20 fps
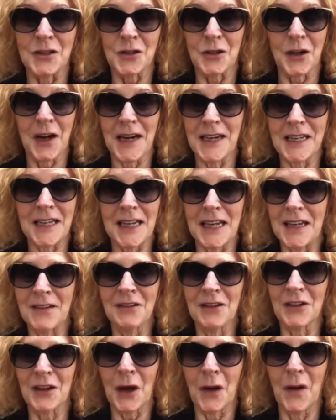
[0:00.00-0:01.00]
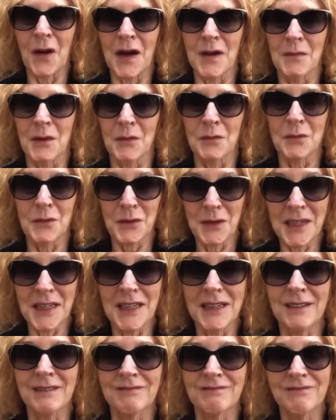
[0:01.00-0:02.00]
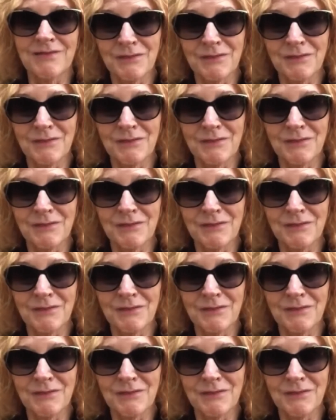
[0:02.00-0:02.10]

training, even though I'm a pretty,